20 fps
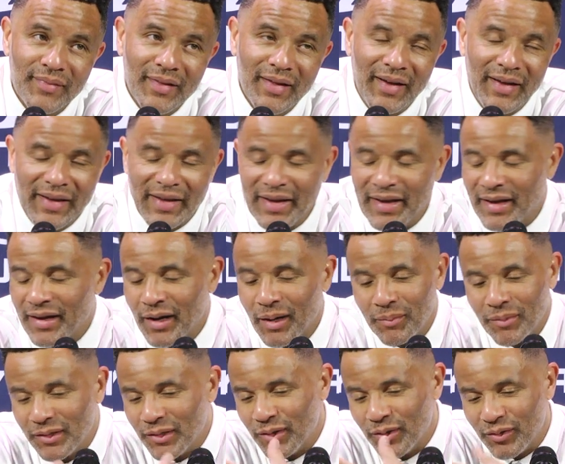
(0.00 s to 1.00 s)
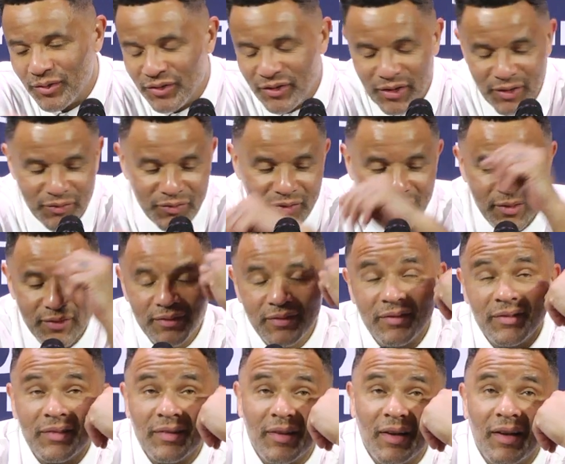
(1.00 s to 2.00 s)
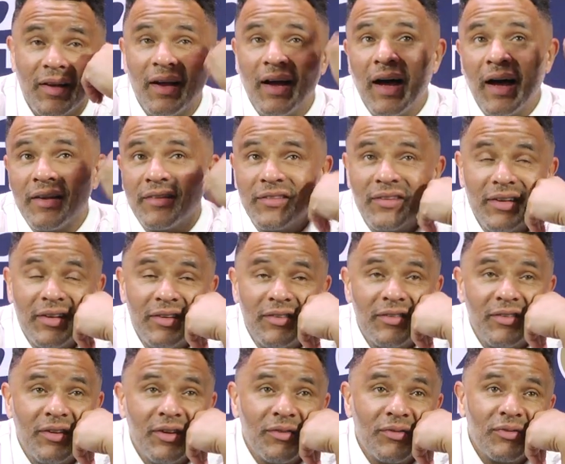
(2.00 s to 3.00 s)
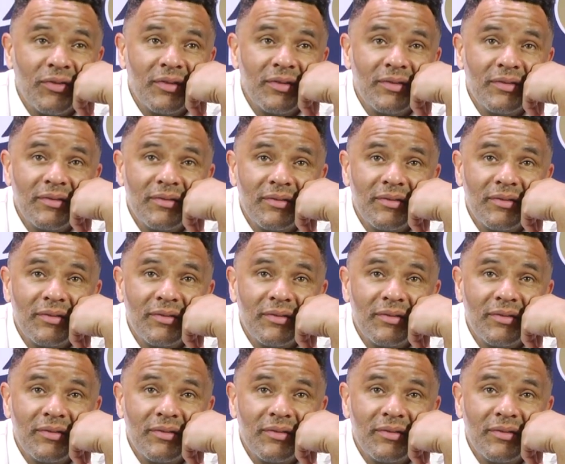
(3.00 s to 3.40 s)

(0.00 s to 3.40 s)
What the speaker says: Again, I'm a little different. I teach different.